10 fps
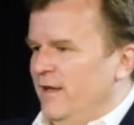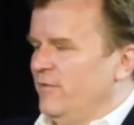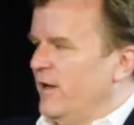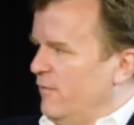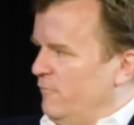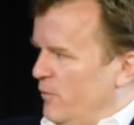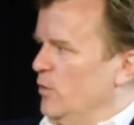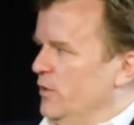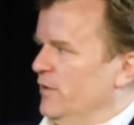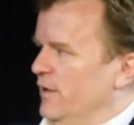they've got a
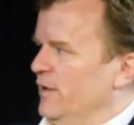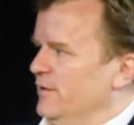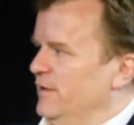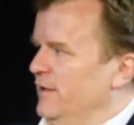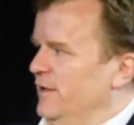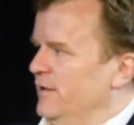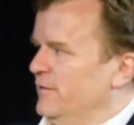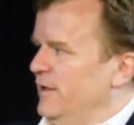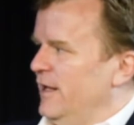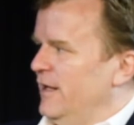folder there,
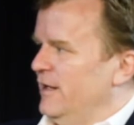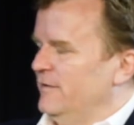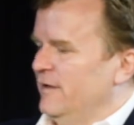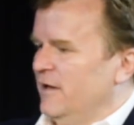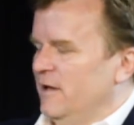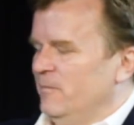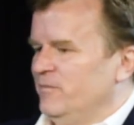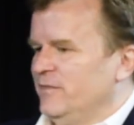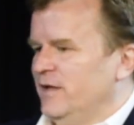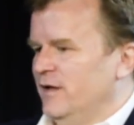and
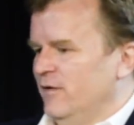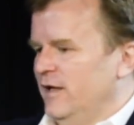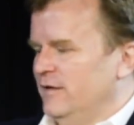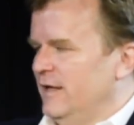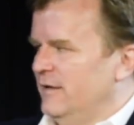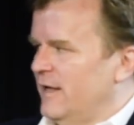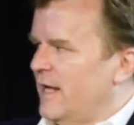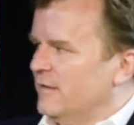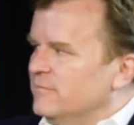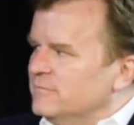
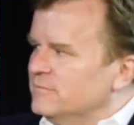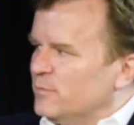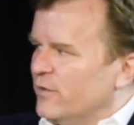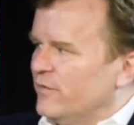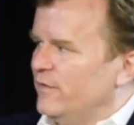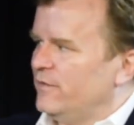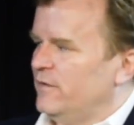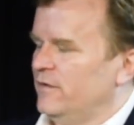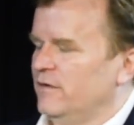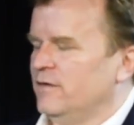that
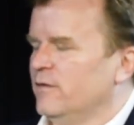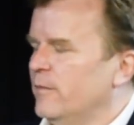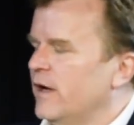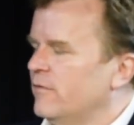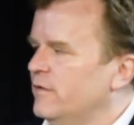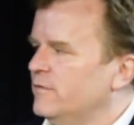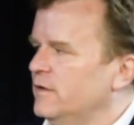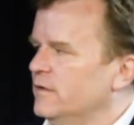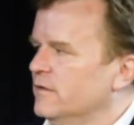persisted until about 15